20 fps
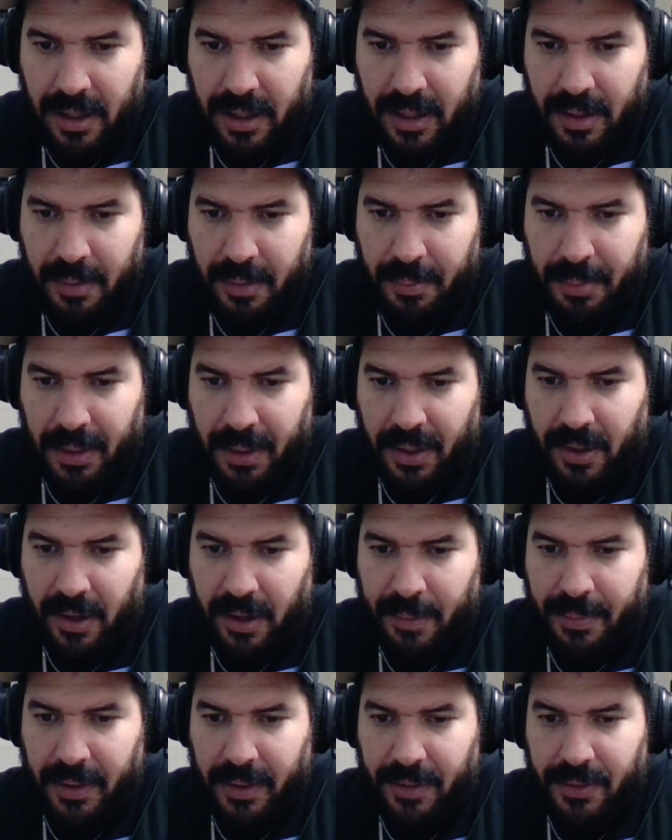But
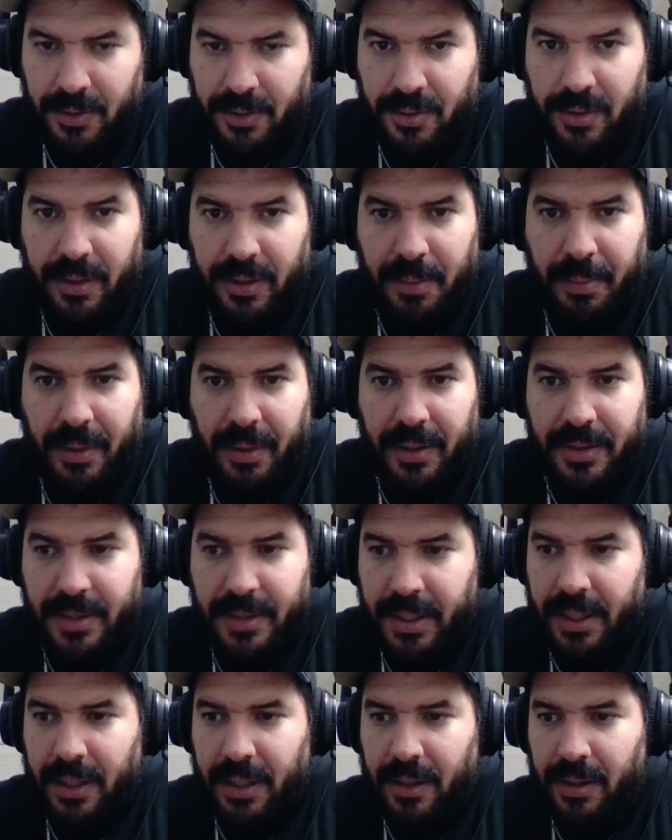Karpov was very
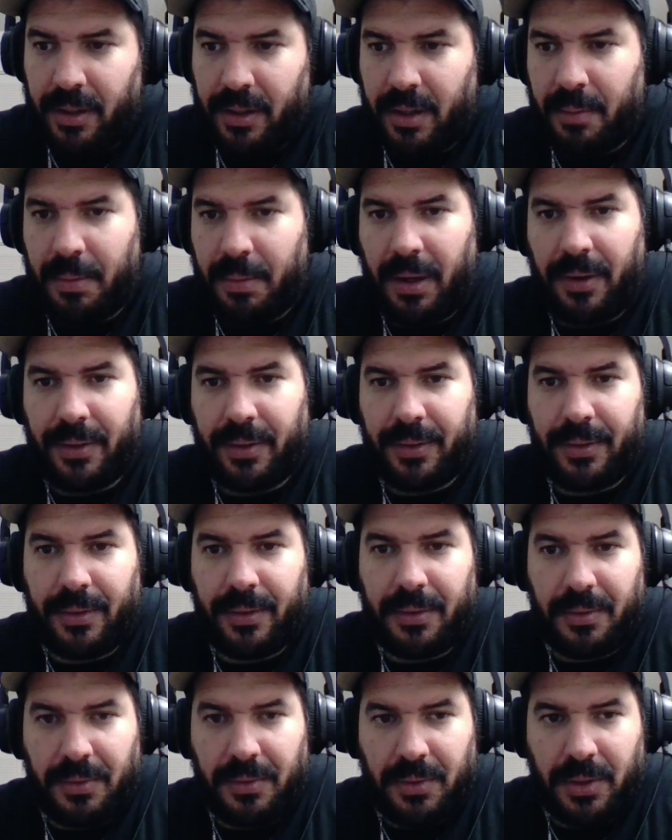particular about
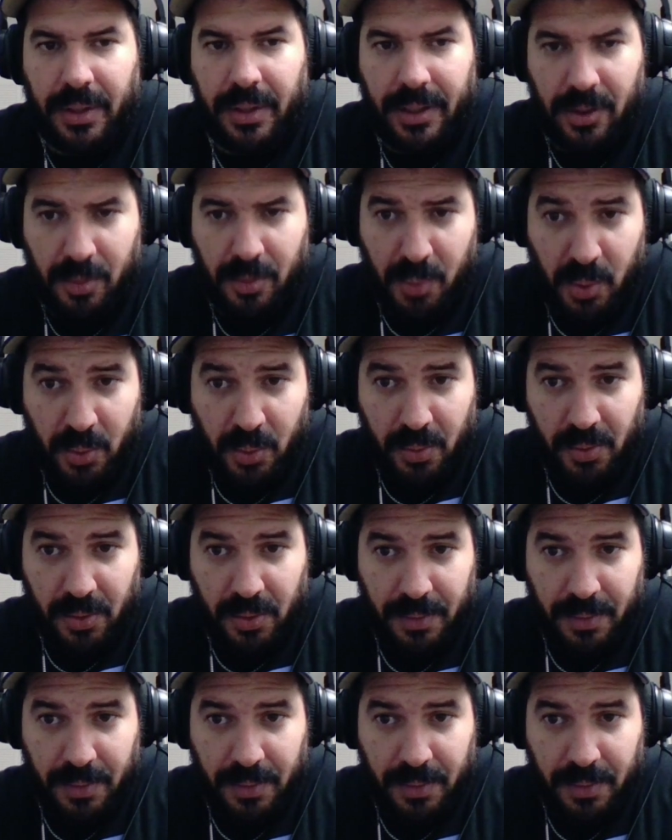his moves,